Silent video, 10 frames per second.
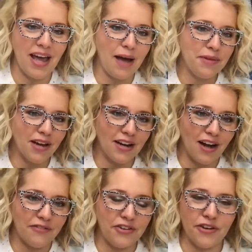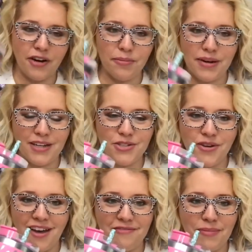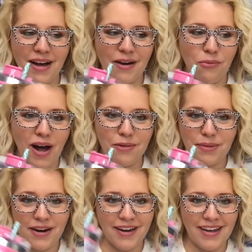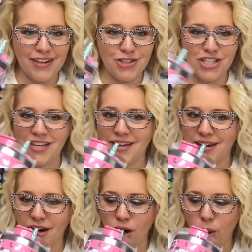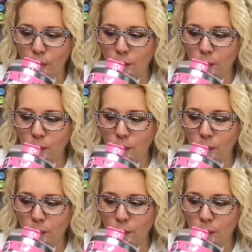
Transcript: I'm not a coffee drinker, but I do have my wild berry energy in here.